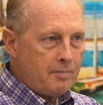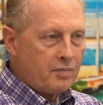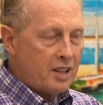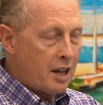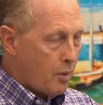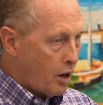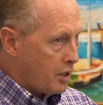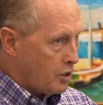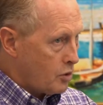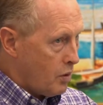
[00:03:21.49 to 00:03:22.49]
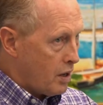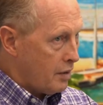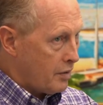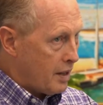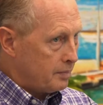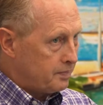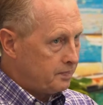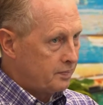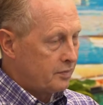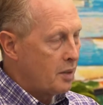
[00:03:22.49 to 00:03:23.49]
Denmark is one of them.
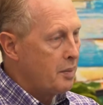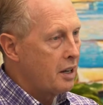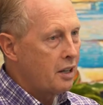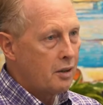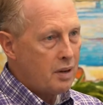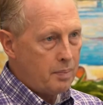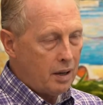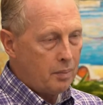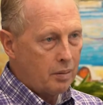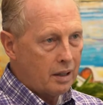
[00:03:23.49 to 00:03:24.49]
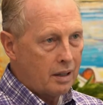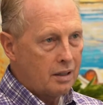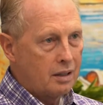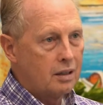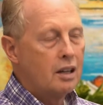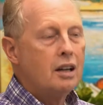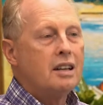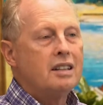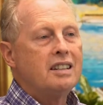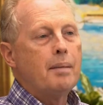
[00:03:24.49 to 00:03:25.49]
Dominican Republic,
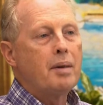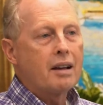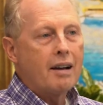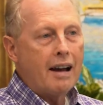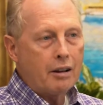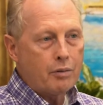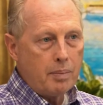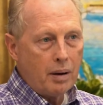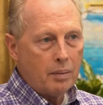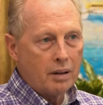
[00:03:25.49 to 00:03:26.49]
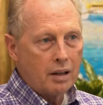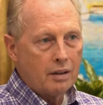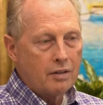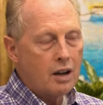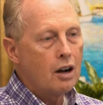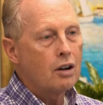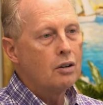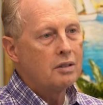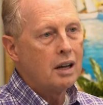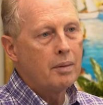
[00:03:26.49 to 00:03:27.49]
Democratic Republic of
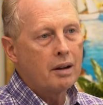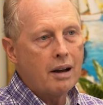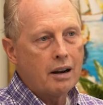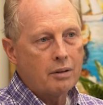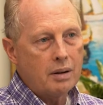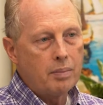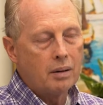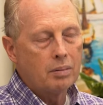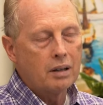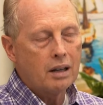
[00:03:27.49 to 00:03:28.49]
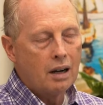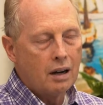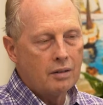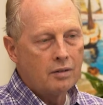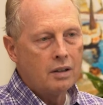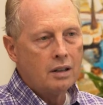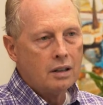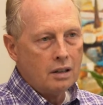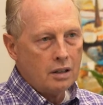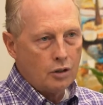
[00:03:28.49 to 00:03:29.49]
Congo, Democratic Republic of
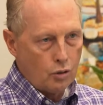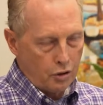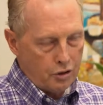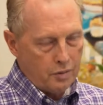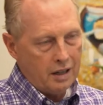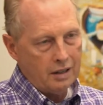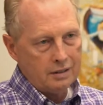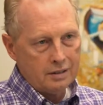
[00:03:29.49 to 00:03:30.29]
North Korea.